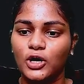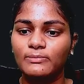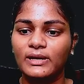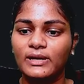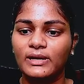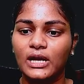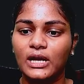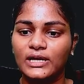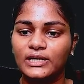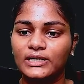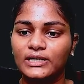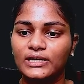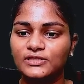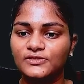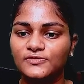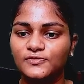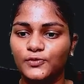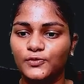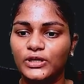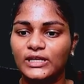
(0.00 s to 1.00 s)
My current is
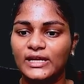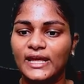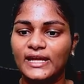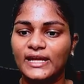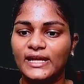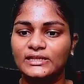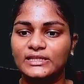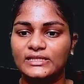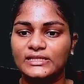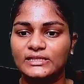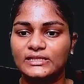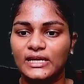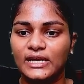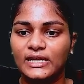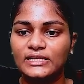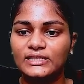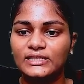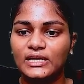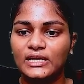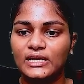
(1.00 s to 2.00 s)
flowing like this,
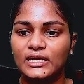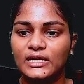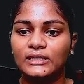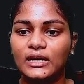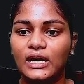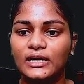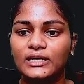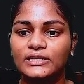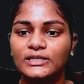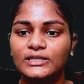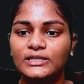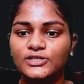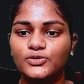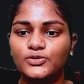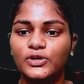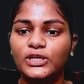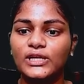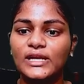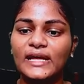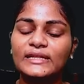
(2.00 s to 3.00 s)
right? The current is
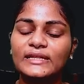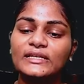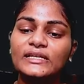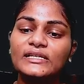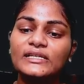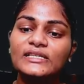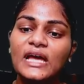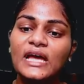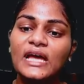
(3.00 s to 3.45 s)
going like this.